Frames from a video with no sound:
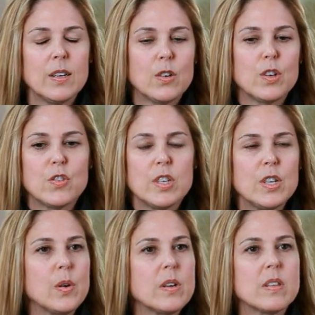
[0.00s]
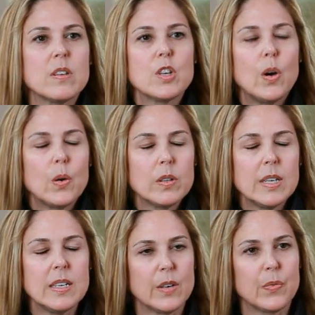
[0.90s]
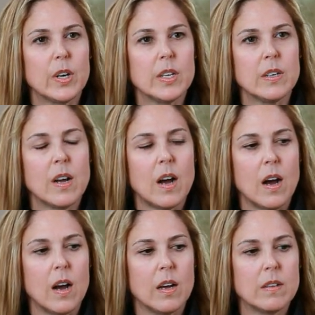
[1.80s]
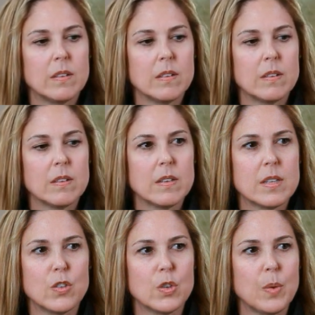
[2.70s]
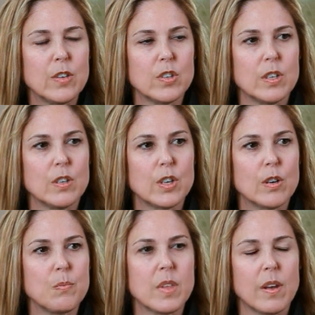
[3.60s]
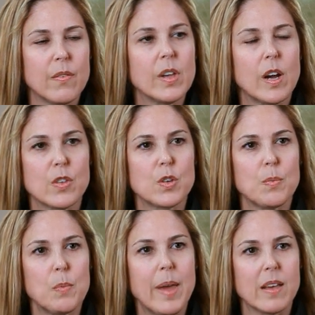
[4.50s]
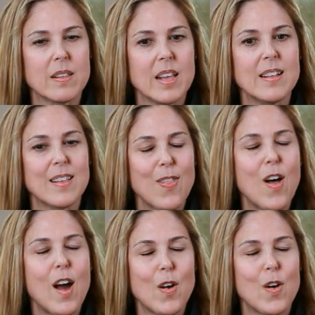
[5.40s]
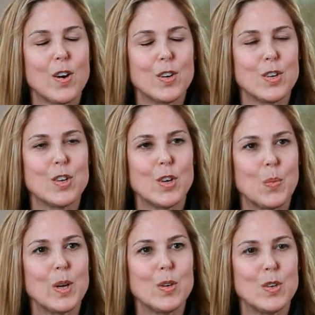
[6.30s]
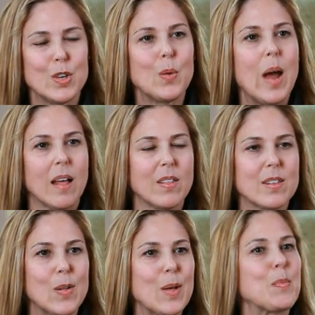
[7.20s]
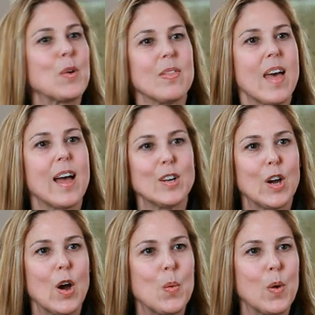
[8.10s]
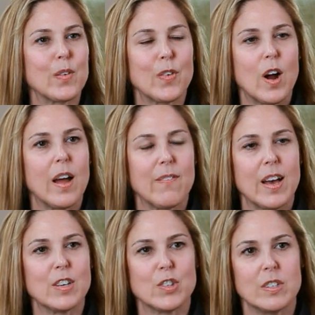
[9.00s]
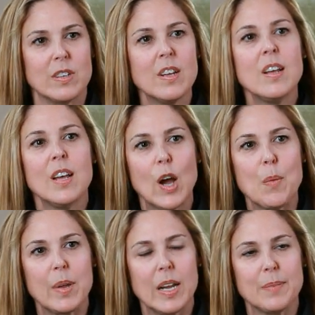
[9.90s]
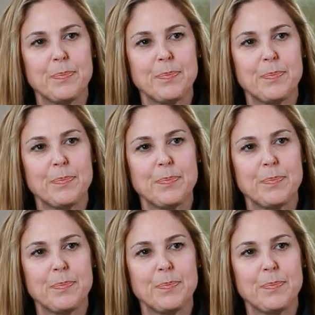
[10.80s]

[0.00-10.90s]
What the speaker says: Christian Dior is a totally different situation in terms of the customer base. It's a lot harder to do what you do at Liz Claiborne than go work for a high fashion company.